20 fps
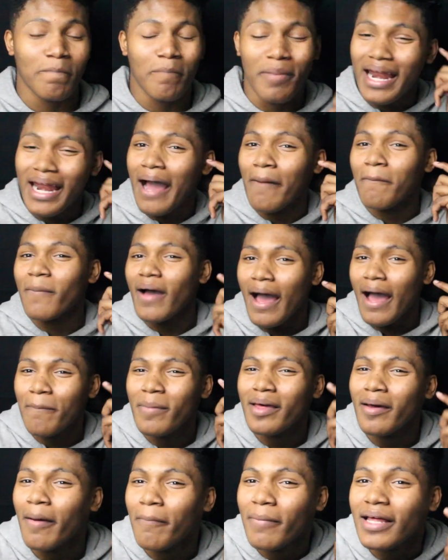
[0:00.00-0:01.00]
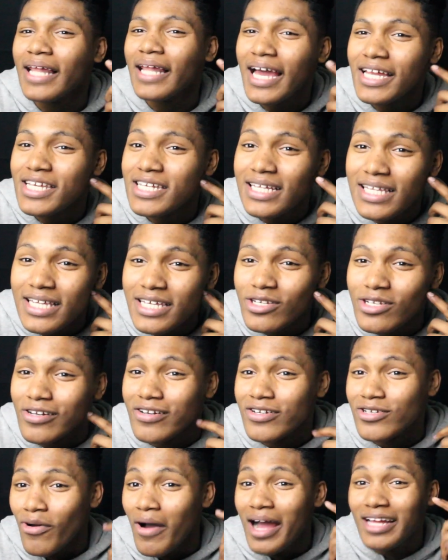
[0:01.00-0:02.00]
But I'm a Logic
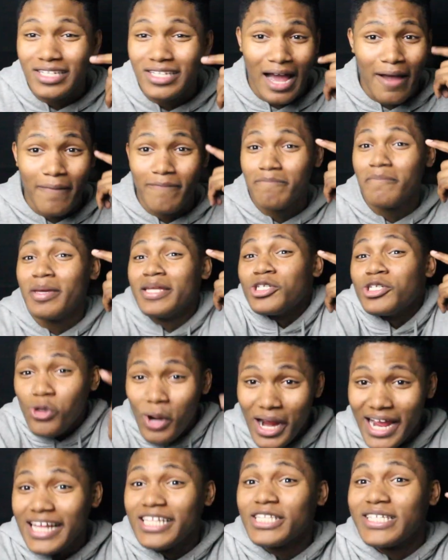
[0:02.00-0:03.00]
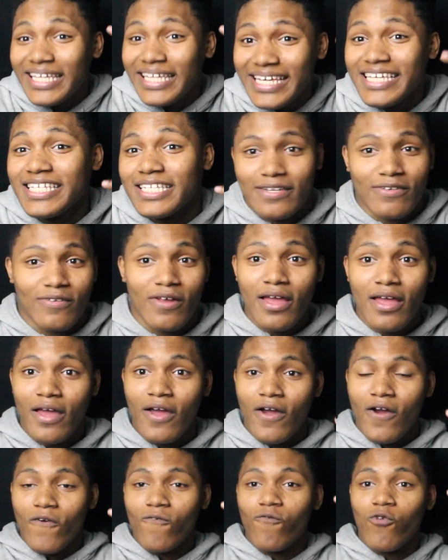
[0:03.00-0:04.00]
listener, so I've been trained to listen
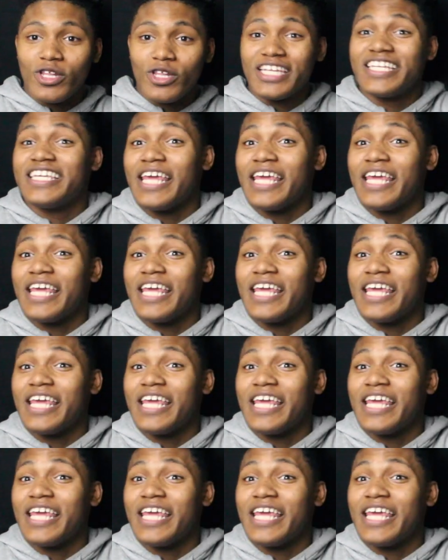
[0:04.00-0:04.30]
for the